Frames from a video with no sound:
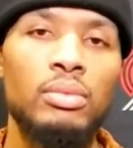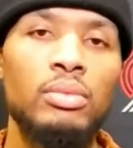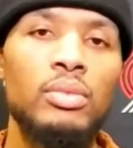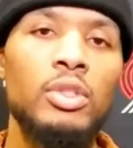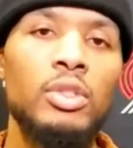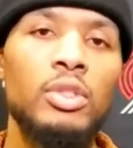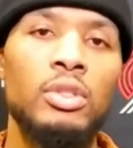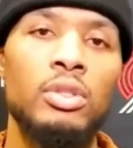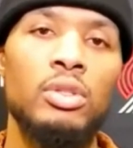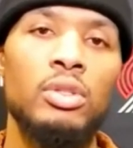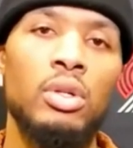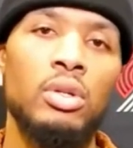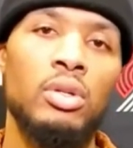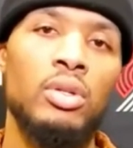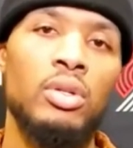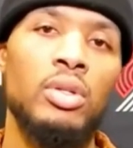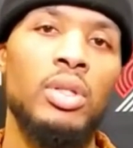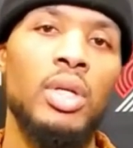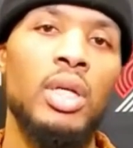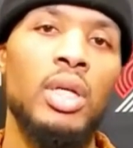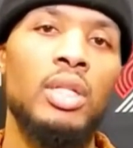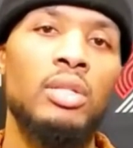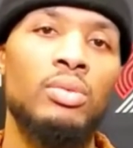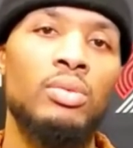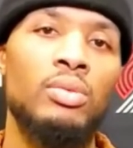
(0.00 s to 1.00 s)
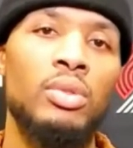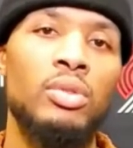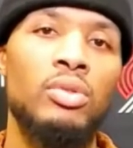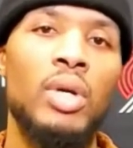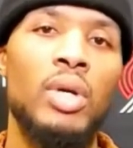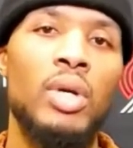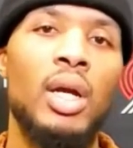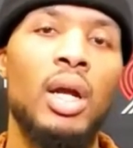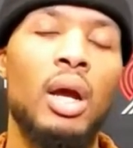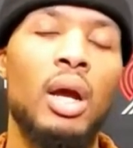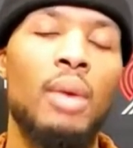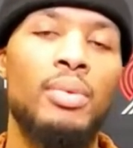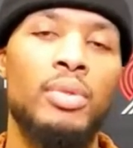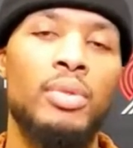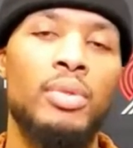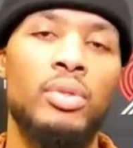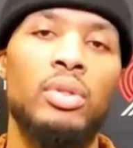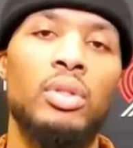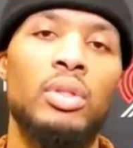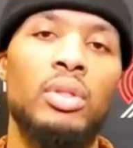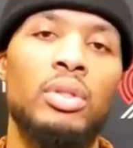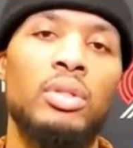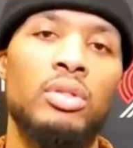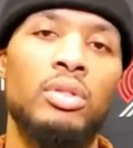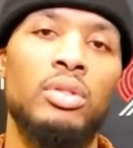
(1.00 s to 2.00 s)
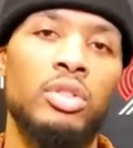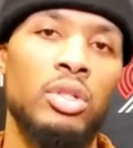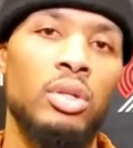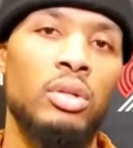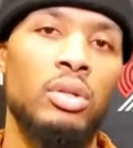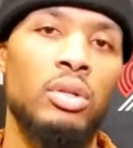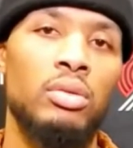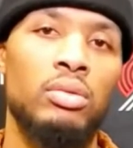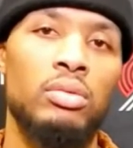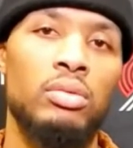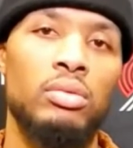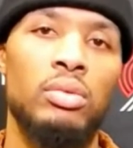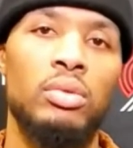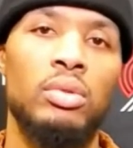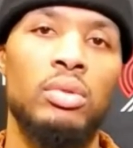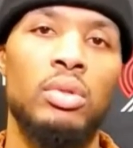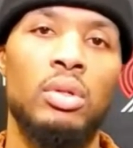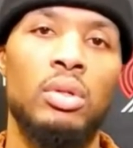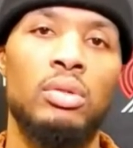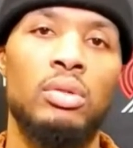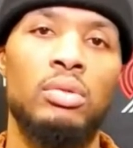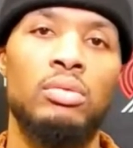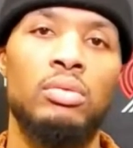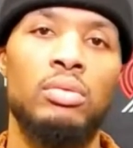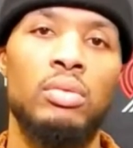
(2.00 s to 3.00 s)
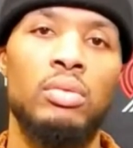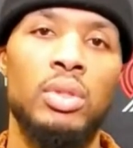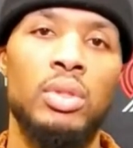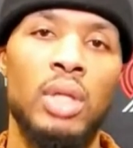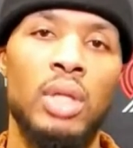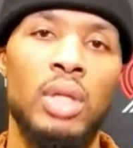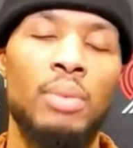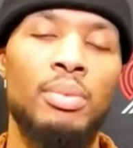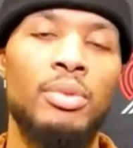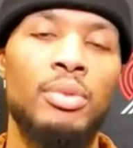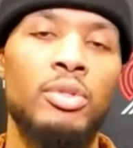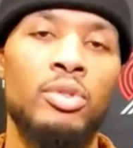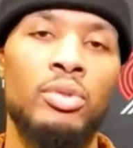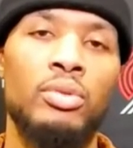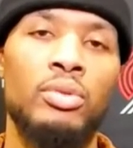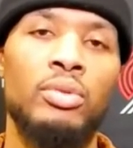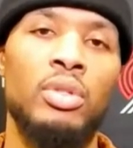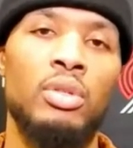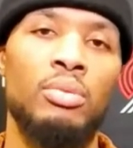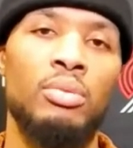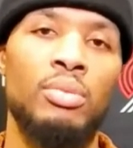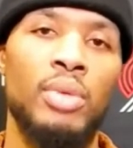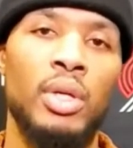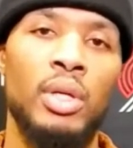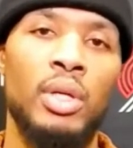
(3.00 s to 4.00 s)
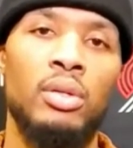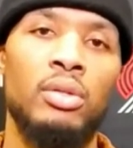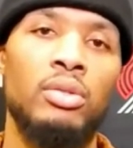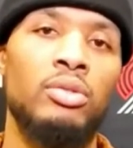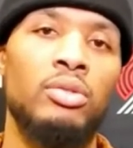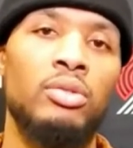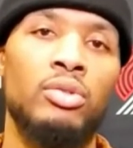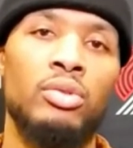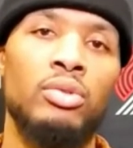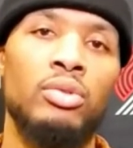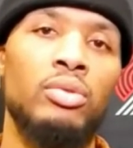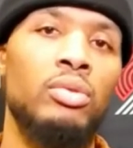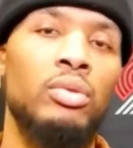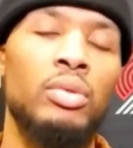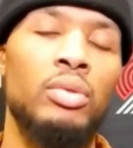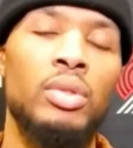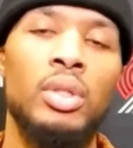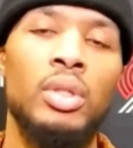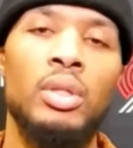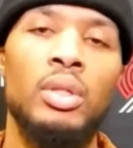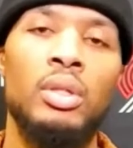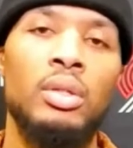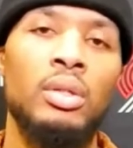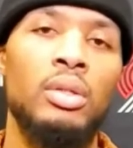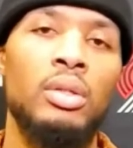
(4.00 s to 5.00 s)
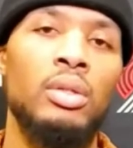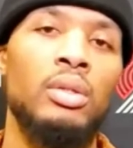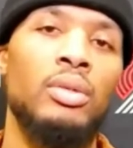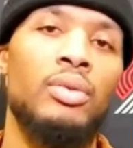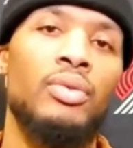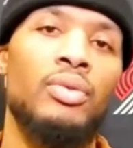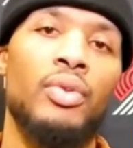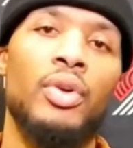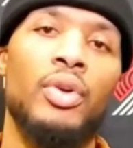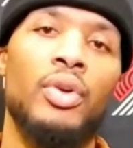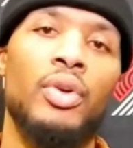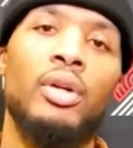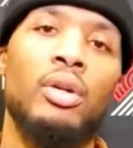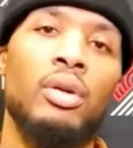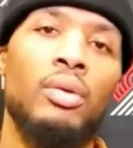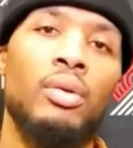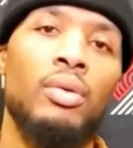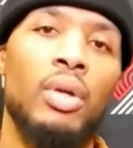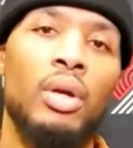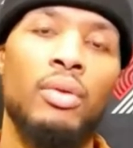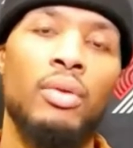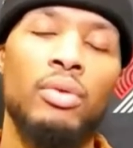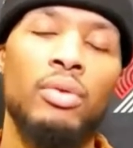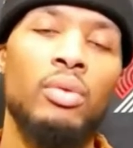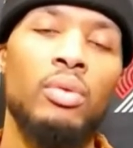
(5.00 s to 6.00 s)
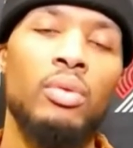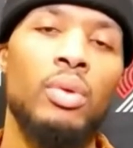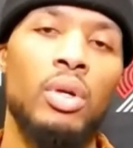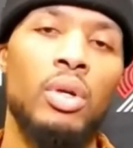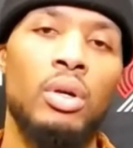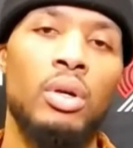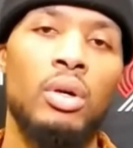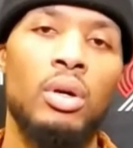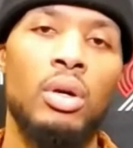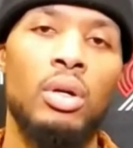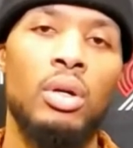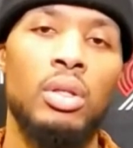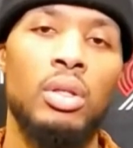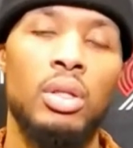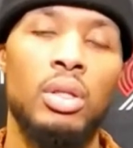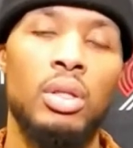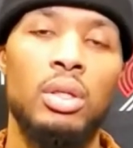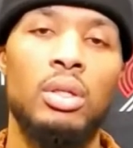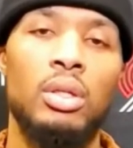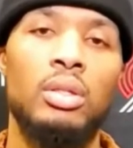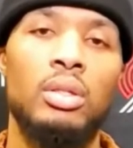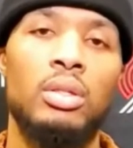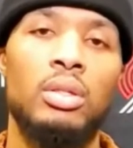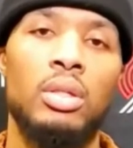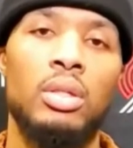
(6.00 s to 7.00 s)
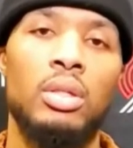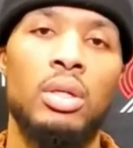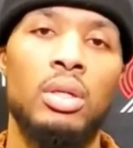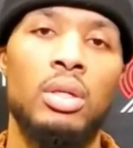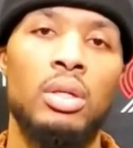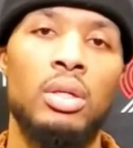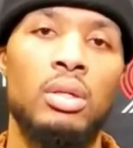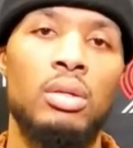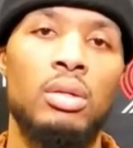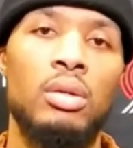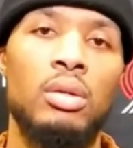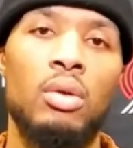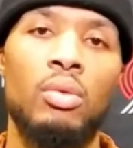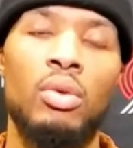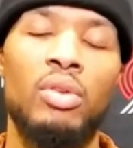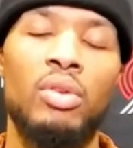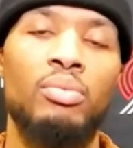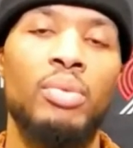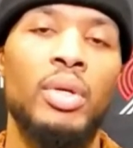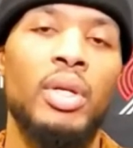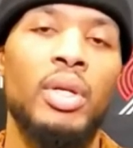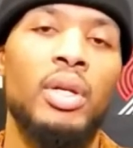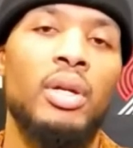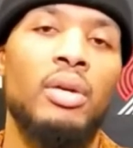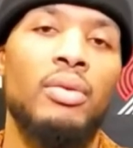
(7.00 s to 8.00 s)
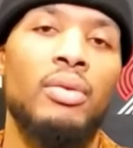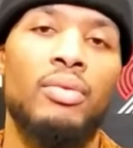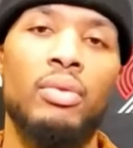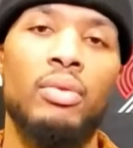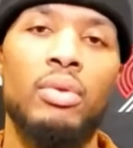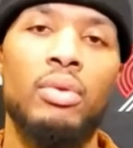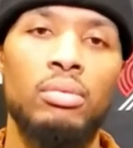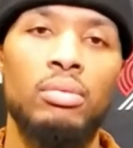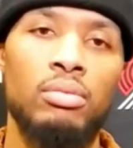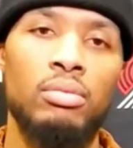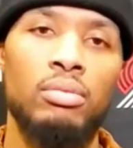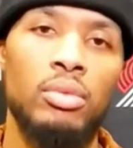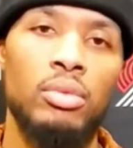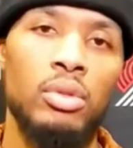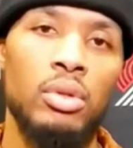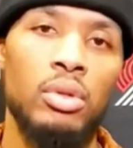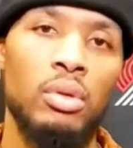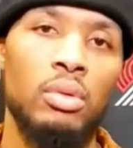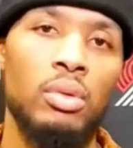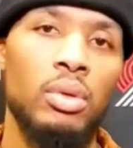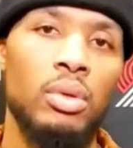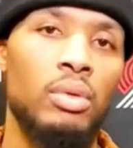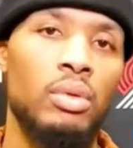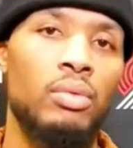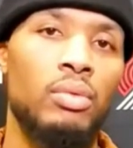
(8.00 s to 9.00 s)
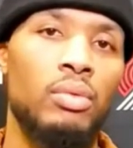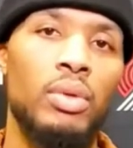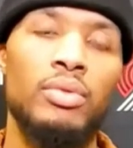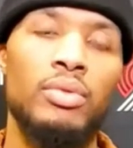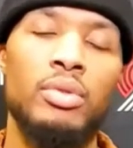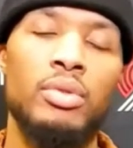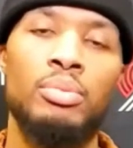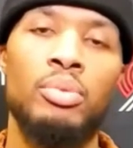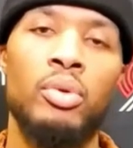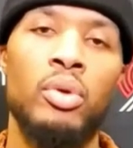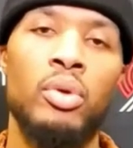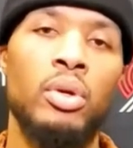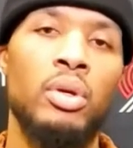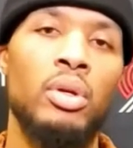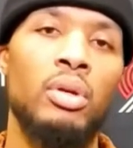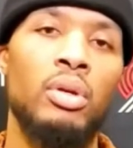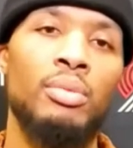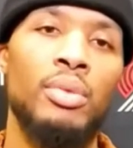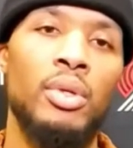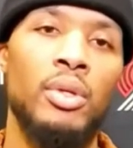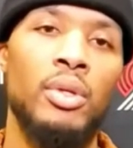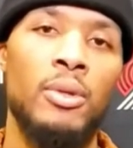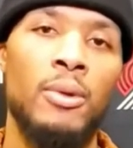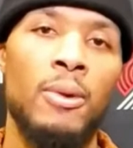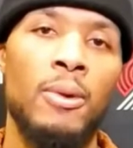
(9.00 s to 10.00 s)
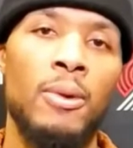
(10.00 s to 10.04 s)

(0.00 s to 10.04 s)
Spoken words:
you know, that's when you got an opportunity to show, you know, what type of true teammate or true friend or whatever you want to call it is. And, you know, we've been there for him. You know, we've supported him, and